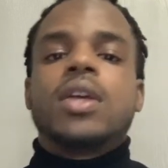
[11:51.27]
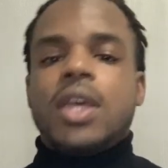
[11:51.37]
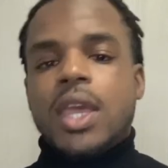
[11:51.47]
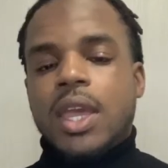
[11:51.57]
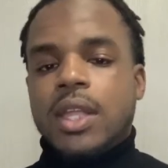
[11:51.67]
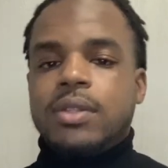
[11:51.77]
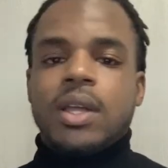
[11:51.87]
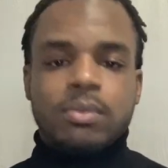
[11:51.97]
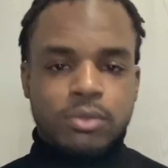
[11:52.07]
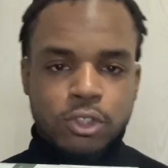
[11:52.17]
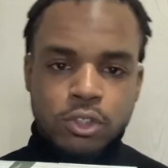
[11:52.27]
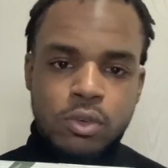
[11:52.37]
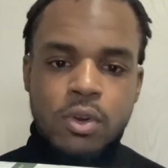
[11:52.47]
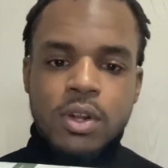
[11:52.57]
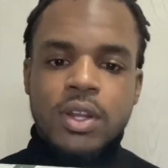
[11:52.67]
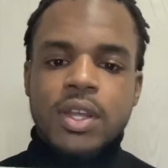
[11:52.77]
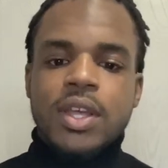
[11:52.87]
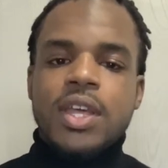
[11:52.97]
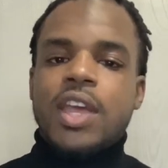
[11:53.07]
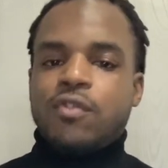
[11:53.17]
And I'm sure
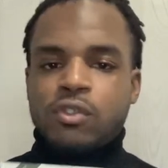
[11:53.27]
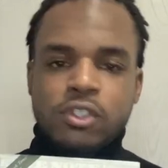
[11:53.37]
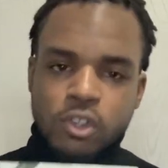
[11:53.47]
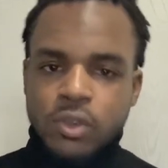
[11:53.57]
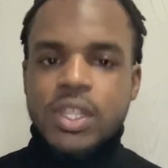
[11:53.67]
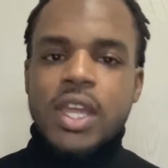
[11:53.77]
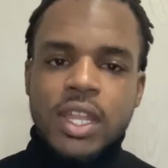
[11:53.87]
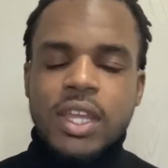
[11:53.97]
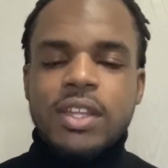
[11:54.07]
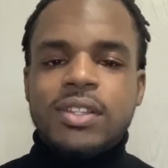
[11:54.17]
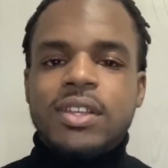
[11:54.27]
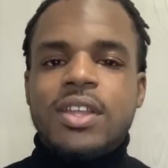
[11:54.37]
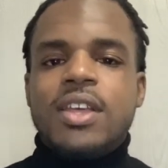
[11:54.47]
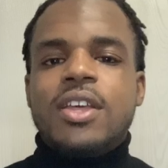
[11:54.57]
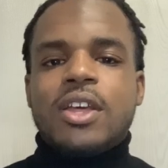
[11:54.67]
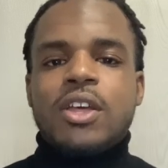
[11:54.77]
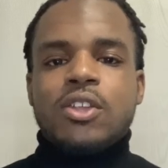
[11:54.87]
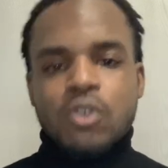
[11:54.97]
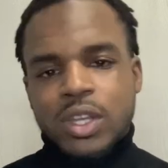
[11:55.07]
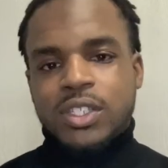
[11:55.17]
if you soak that in,
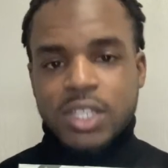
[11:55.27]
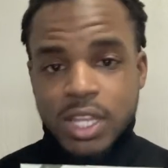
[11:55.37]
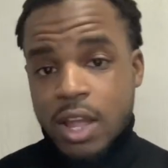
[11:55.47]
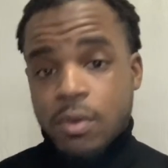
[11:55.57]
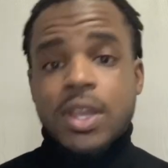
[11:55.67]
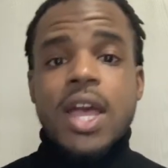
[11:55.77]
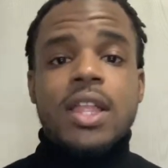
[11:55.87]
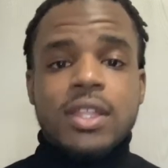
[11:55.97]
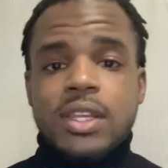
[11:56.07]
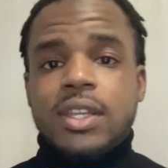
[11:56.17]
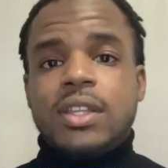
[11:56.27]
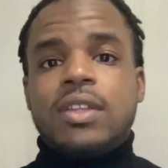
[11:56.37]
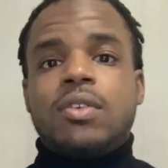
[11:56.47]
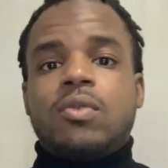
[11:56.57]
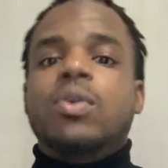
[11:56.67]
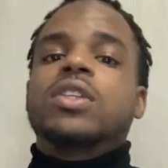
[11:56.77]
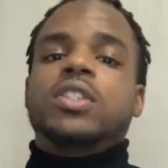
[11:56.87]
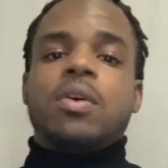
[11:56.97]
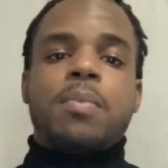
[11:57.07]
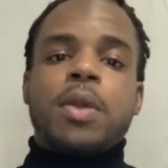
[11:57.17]
you can see that reality with
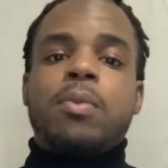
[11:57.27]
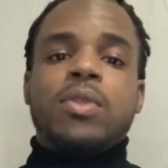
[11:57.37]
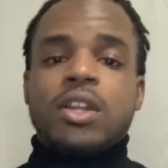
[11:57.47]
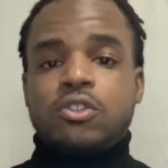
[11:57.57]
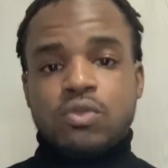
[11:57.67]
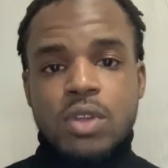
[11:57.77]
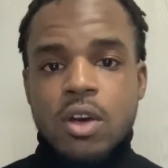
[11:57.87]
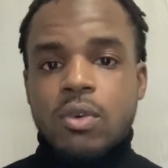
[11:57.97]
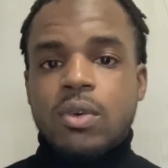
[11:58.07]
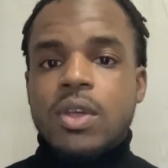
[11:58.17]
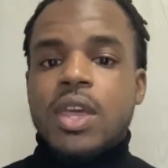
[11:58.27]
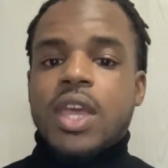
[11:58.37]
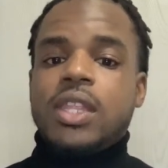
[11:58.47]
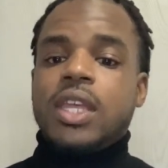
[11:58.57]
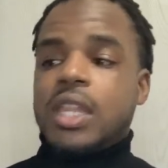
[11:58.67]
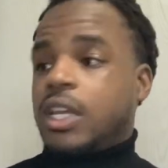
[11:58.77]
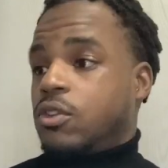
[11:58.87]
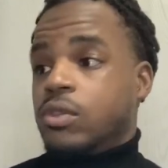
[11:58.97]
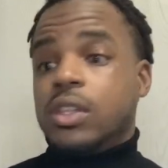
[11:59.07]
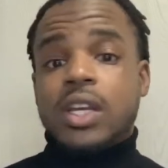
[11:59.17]
some people that and then like
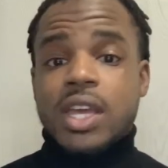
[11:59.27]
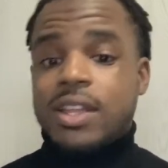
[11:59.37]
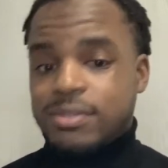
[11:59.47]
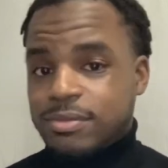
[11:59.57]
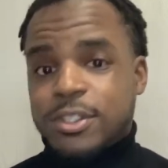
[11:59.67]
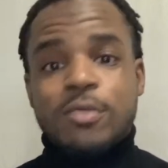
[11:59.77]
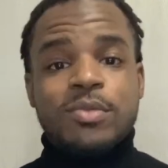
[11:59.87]
you look at some